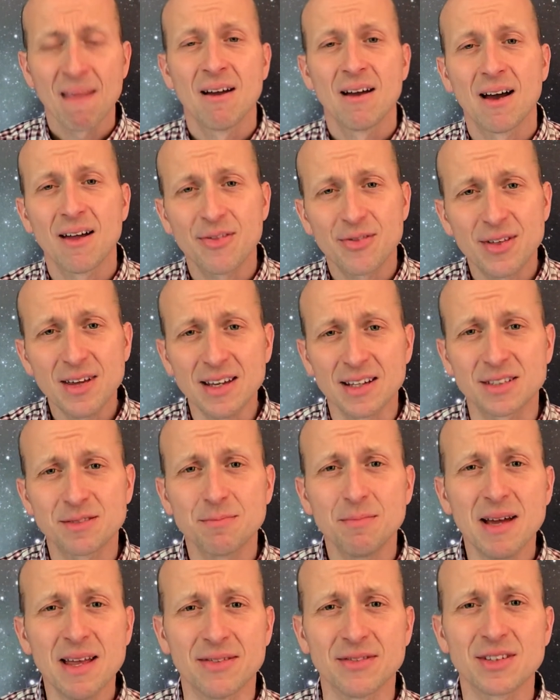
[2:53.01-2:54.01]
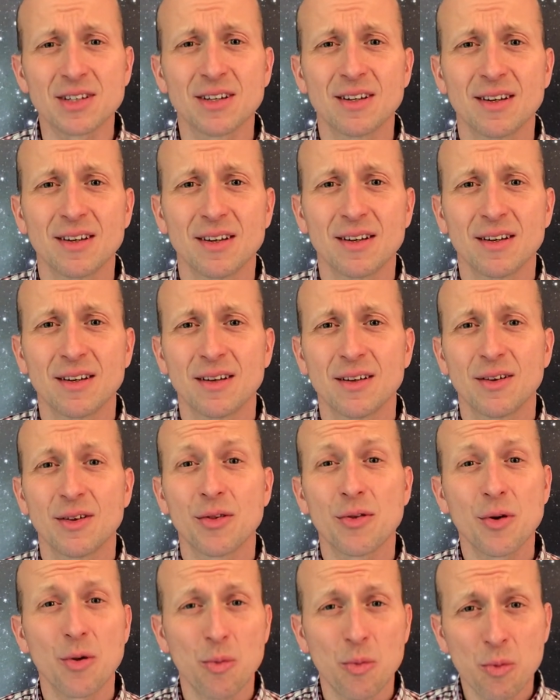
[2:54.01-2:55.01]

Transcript: And this meant that